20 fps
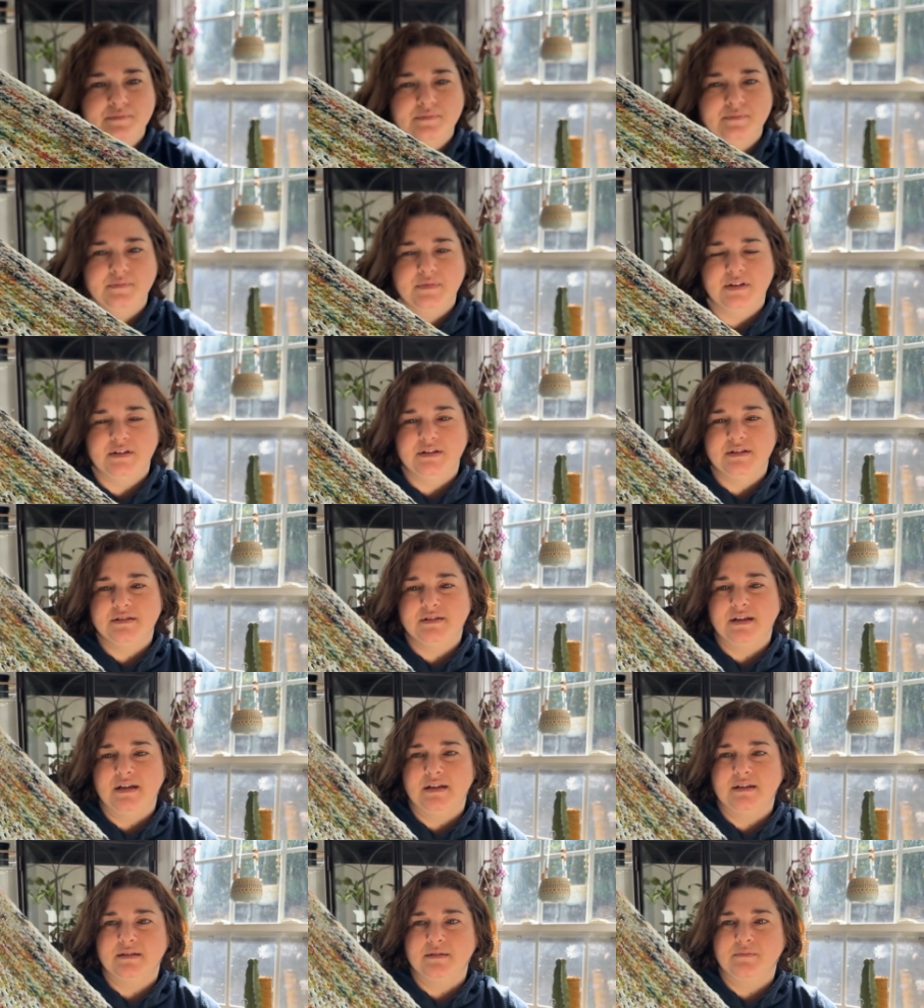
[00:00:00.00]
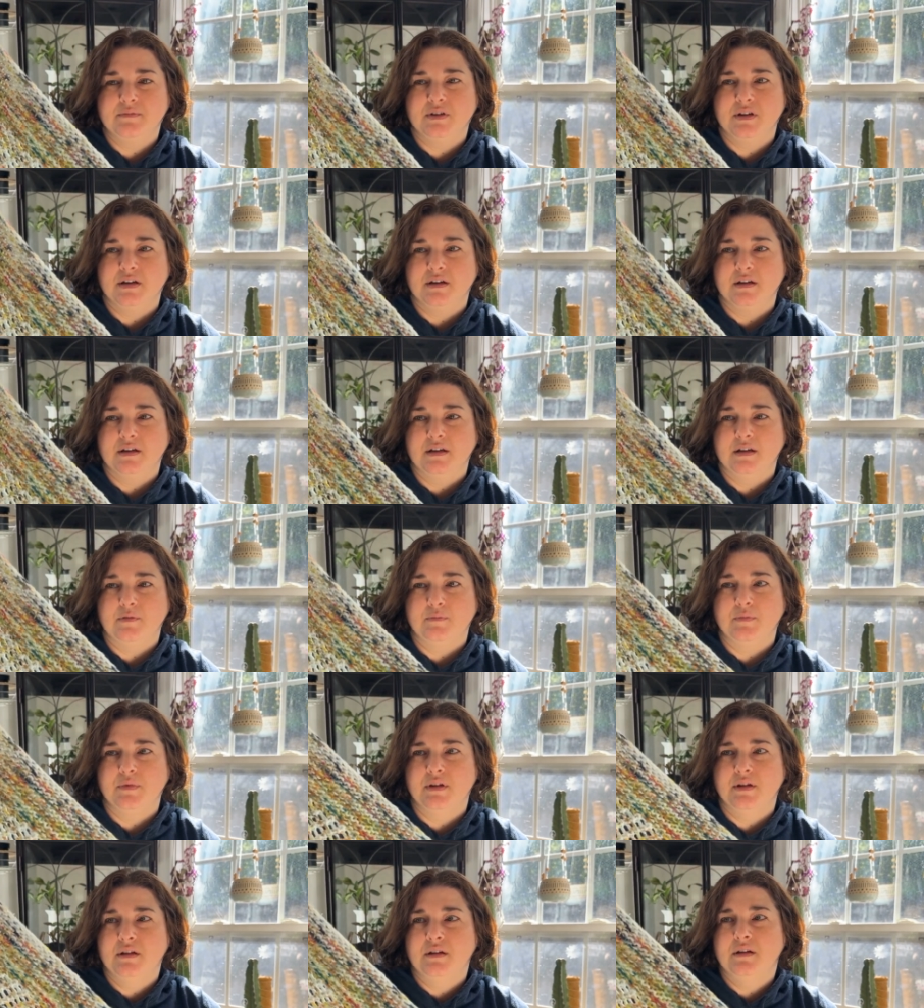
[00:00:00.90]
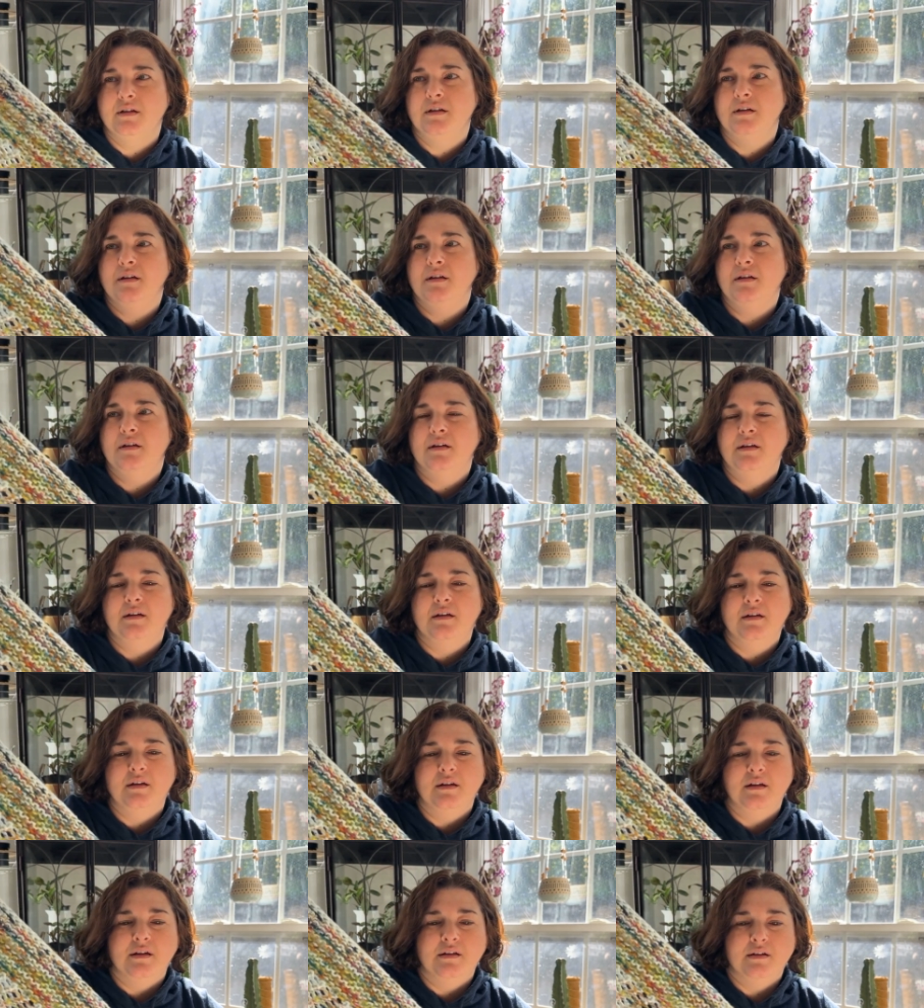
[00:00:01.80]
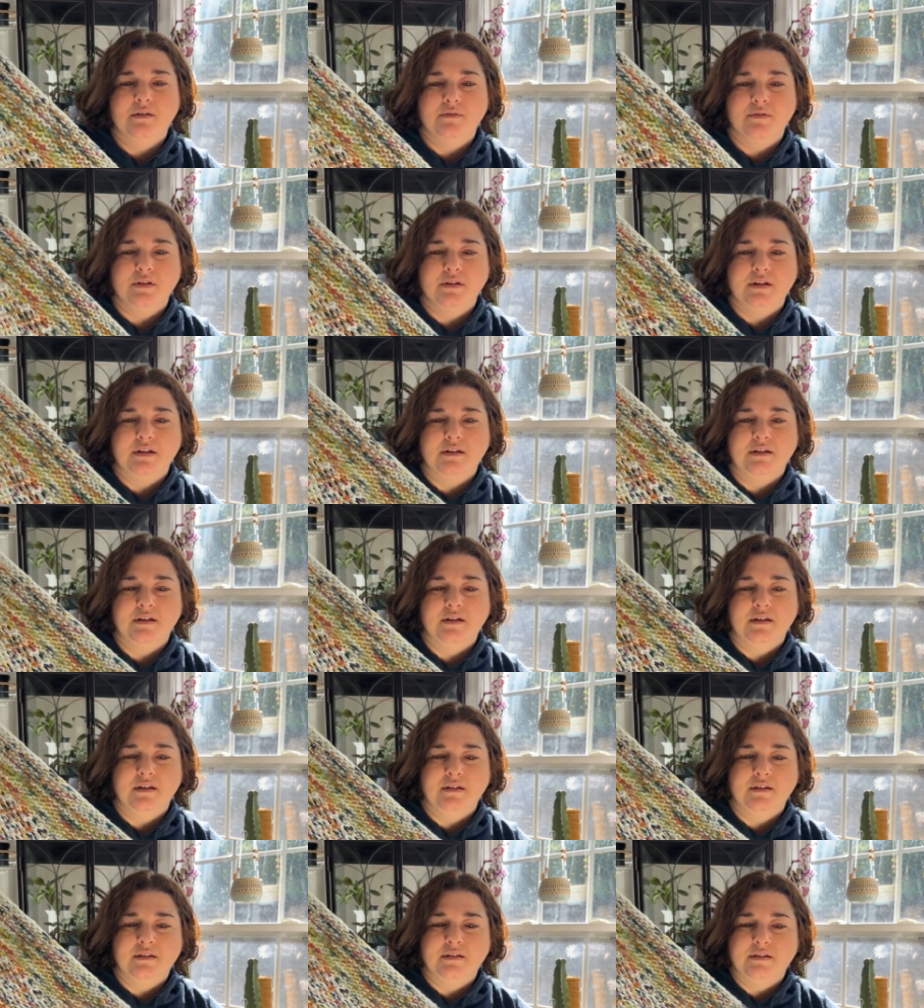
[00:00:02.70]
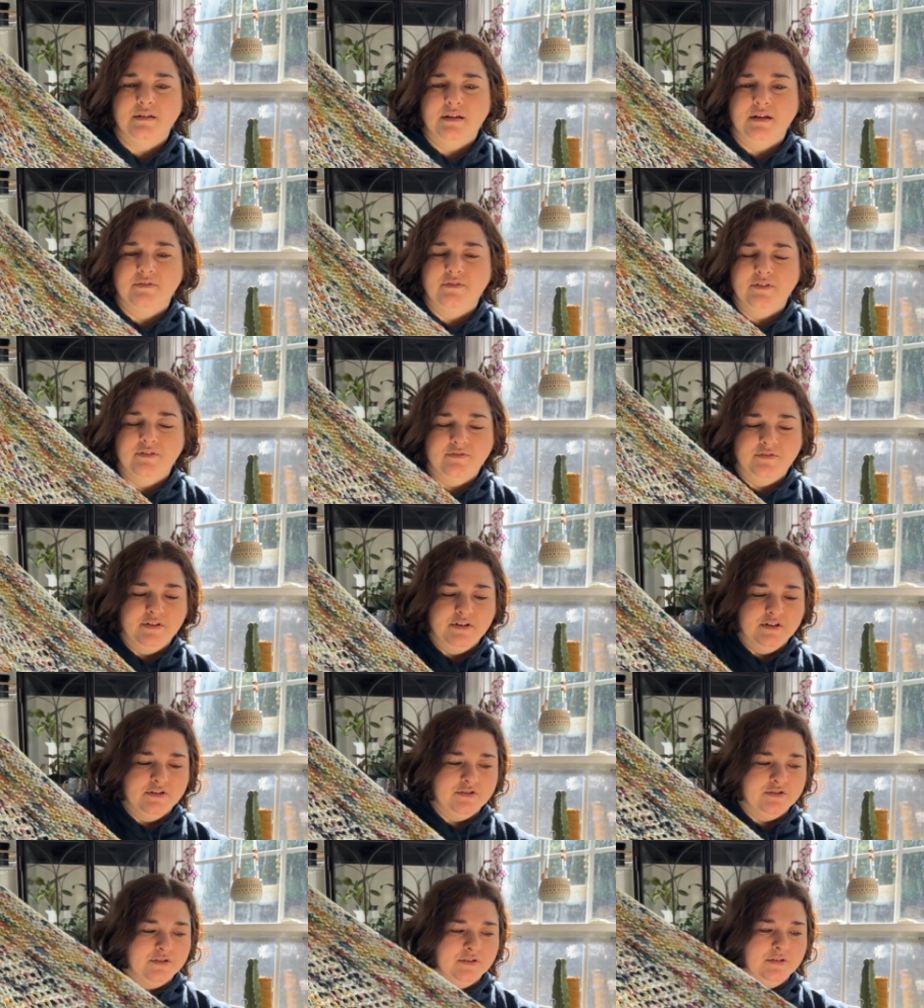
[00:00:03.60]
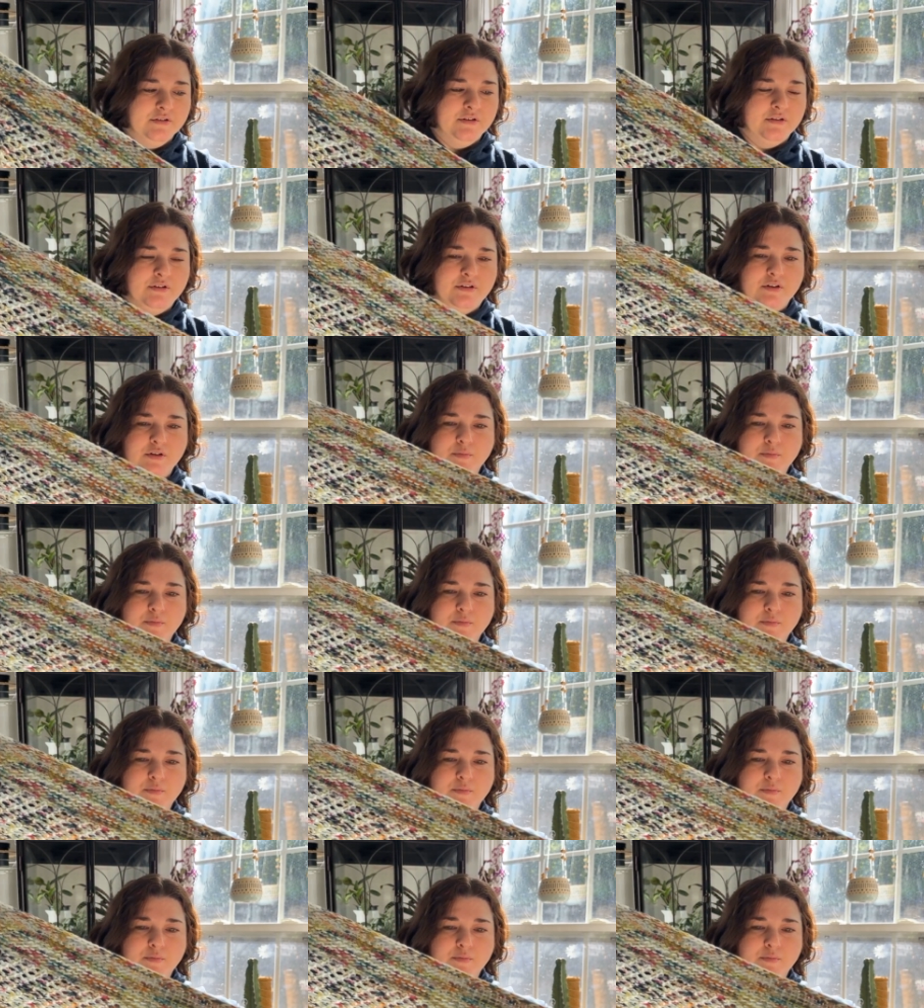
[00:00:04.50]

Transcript: They just take some time and it really does give a finished look to your